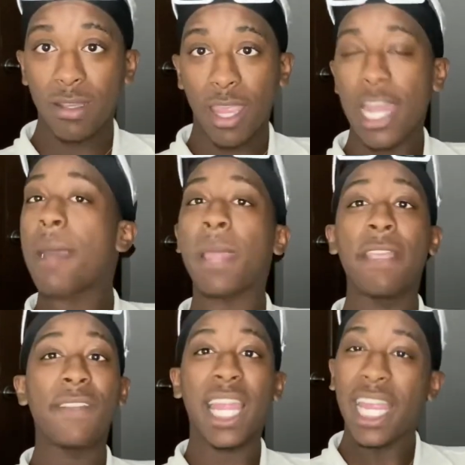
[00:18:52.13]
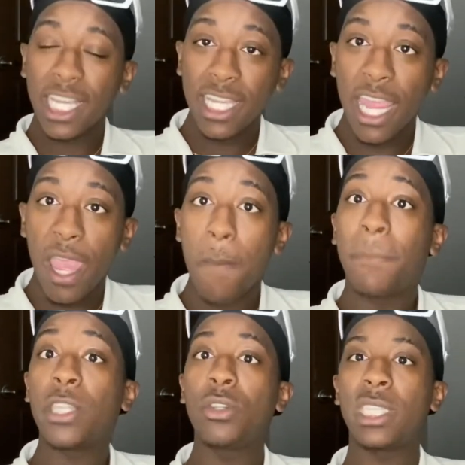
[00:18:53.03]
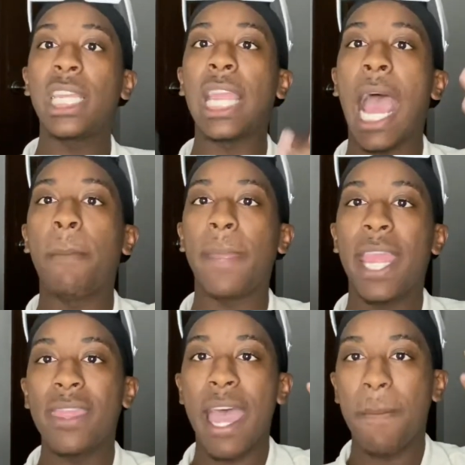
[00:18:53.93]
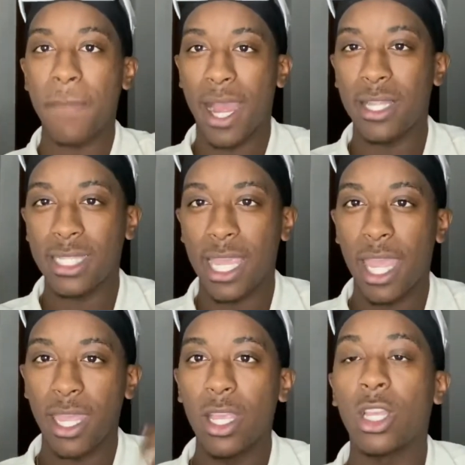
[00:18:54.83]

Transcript: And I'm not even in it yet. But you see, I'm in that mindset.